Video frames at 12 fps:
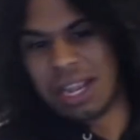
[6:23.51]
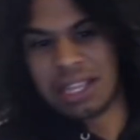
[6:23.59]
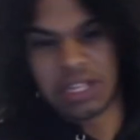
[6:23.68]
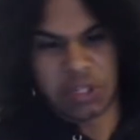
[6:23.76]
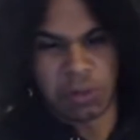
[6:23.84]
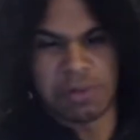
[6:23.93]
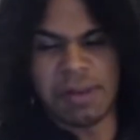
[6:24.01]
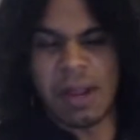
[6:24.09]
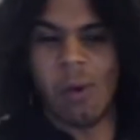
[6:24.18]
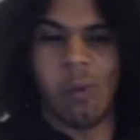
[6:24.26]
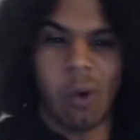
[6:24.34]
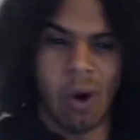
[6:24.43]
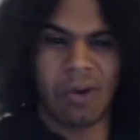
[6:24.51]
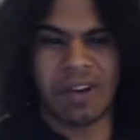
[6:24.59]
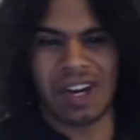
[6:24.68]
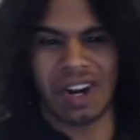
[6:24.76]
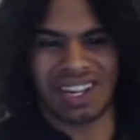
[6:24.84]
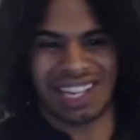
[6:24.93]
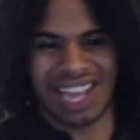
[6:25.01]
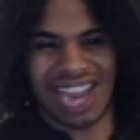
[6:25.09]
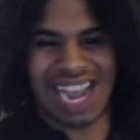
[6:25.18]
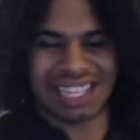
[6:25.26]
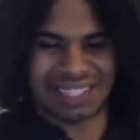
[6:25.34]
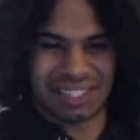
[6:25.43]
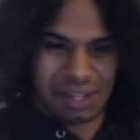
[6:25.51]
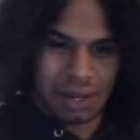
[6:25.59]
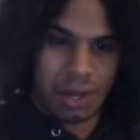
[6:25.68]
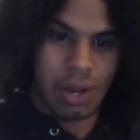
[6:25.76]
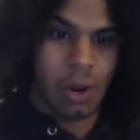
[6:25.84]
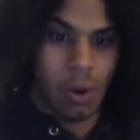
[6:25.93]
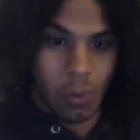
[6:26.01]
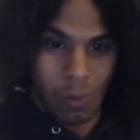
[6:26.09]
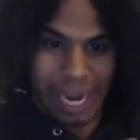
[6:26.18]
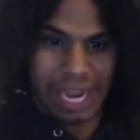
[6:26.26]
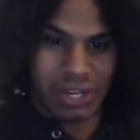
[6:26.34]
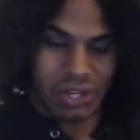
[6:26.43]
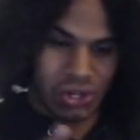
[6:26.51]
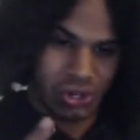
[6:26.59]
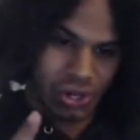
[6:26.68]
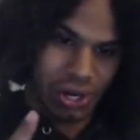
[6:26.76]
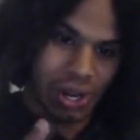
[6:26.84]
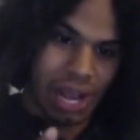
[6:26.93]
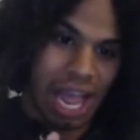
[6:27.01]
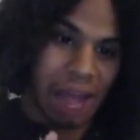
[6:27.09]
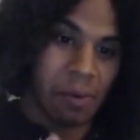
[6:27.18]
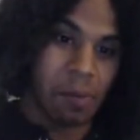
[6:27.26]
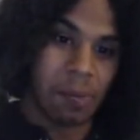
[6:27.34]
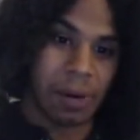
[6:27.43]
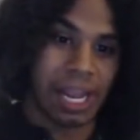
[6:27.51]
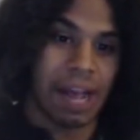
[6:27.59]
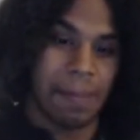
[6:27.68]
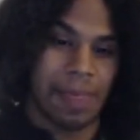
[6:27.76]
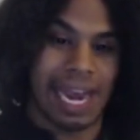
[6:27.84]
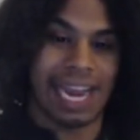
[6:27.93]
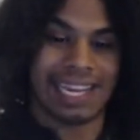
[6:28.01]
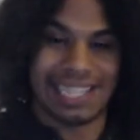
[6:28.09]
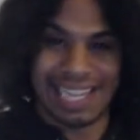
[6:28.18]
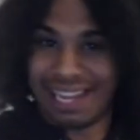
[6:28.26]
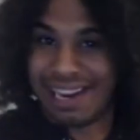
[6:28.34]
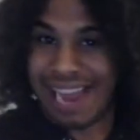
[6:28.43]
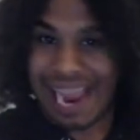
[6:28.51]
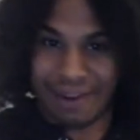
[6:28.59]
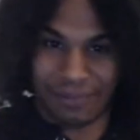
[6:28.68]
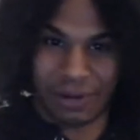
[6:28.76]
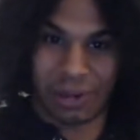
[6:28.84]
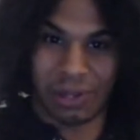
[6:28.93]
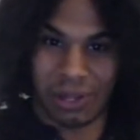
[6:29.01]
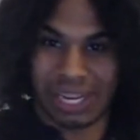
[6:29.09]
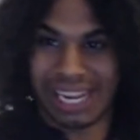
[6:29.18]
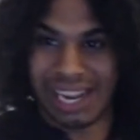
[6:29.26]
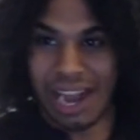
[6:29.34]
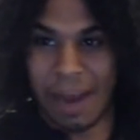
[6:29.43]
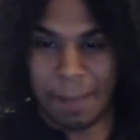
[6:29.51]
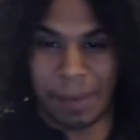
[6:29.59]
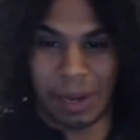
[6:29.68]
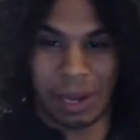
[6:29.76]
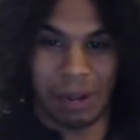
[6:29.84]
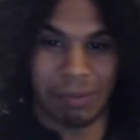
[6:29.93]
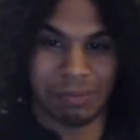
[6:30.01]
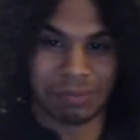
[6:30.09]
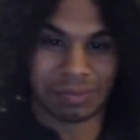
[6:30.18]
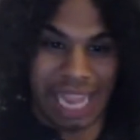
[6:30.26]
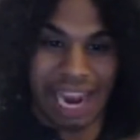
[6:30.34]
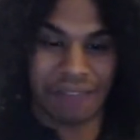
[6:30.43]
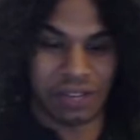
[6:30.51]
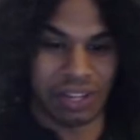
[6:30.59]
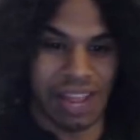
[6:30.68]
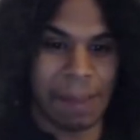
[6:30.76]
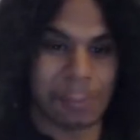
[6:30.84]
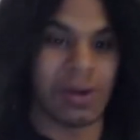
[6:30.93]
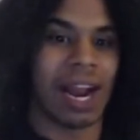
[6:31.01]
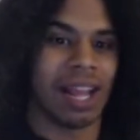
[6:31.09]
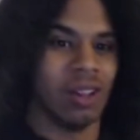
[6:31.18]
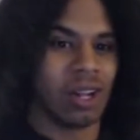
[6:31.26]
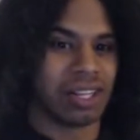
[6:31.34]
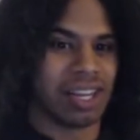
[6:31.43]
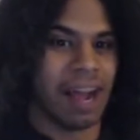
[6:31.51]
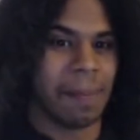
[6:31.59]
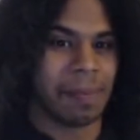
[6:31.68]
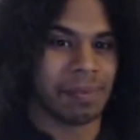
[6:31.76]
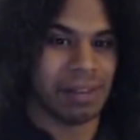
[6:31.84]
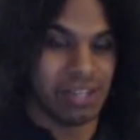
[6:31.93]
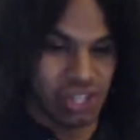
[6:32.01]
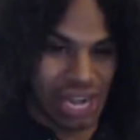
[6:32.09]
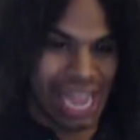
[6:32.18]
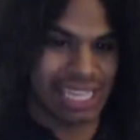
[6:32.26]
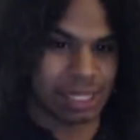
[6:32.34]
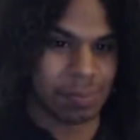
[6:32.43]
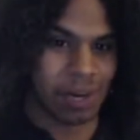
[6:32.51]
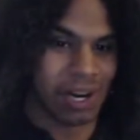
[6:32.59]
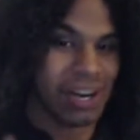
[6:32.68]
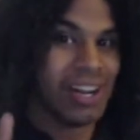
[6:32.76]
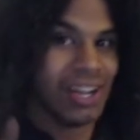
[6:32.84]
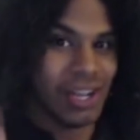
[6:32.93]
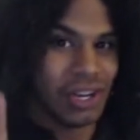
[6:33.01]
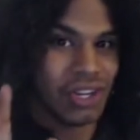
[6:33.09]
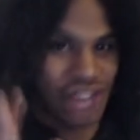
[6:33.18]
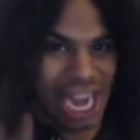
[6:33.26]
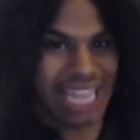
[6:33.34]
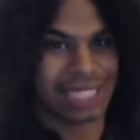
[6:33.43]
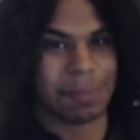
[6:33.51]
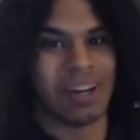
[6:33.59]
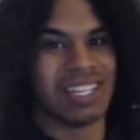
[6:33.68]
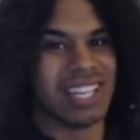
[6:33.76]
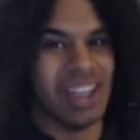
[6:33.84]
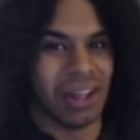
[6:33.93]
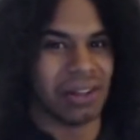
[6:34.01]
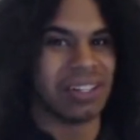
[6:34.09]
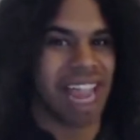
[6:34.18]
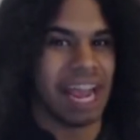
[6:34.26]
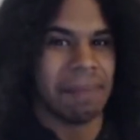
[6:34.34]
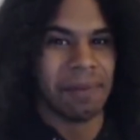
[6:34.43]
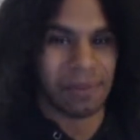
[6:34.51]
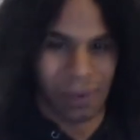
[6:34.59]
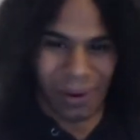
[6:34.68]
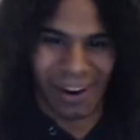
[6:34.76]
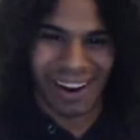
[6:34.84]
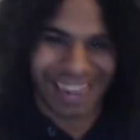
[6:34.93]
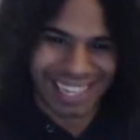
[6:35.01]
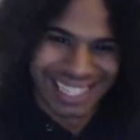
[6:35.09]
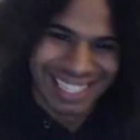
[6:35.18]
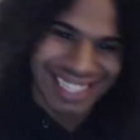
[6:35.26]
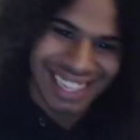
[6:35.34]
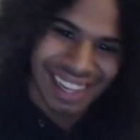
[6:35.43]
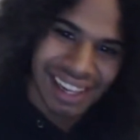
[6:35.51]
They're supposed to be a warrior class. Which I will bring up that I did after looking up, after the episode, I looked up Jasper. Jasper is another type of quartz.